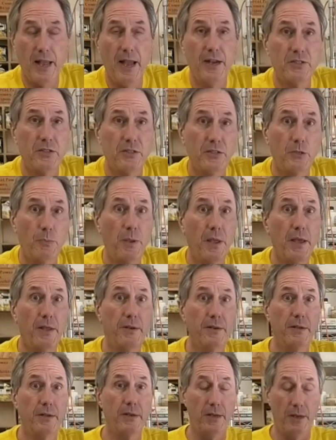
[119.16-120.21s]
actually
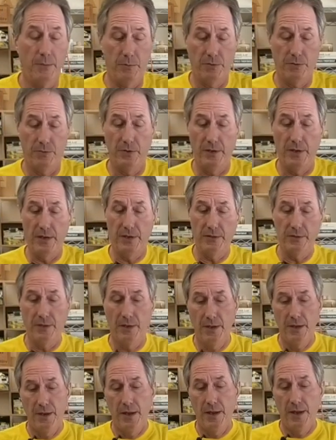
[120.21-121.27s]
span a couple, three days,
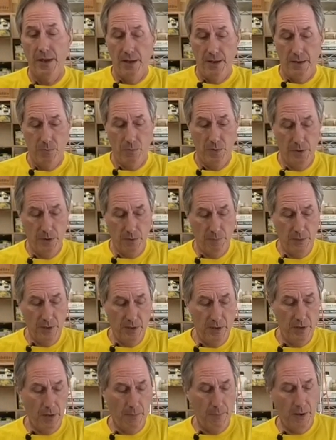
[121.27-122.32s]
will
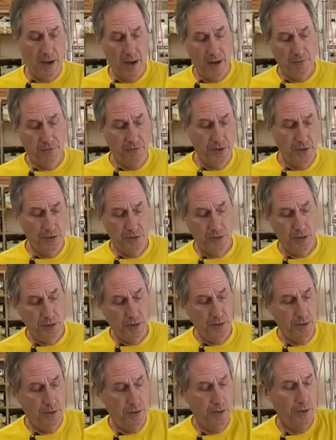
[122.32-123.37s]
be about
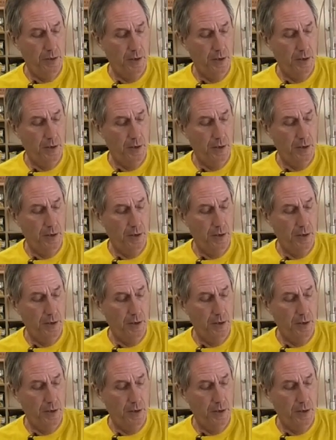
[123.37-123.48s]
finishing